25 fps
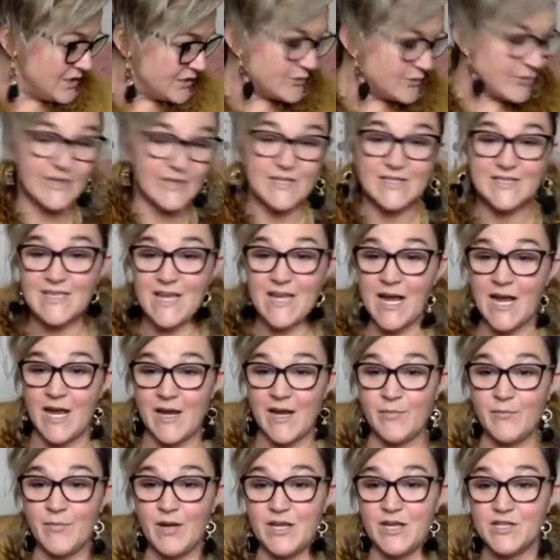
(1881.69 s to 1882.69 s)
So at this
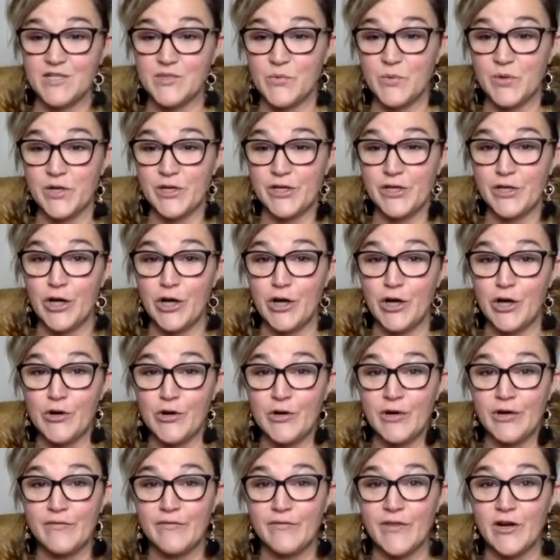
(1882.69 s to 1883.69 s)
time, I just want to
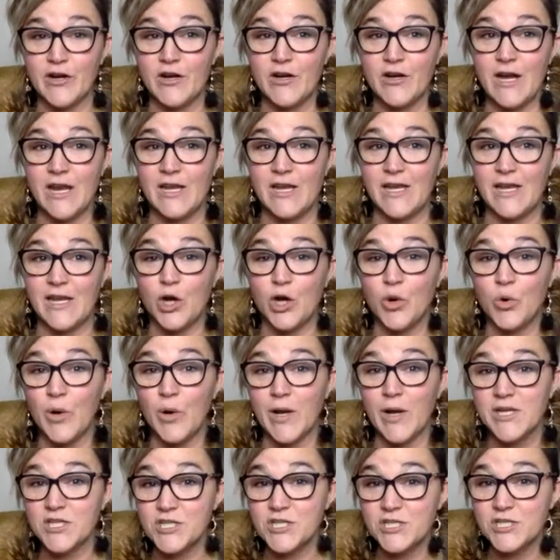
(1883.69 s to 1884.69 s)
know if there are any
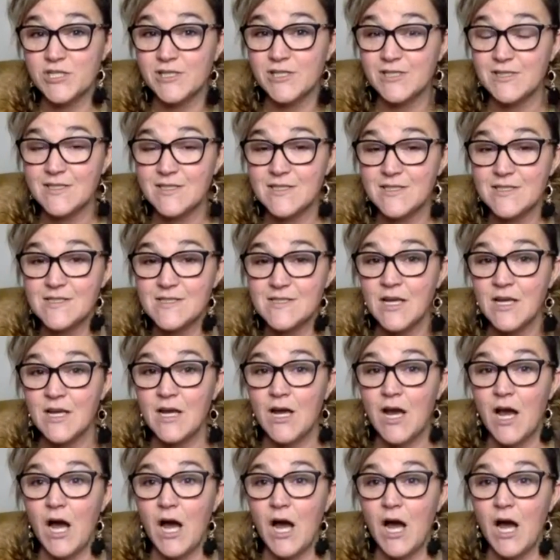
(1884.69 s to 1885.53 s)
questions.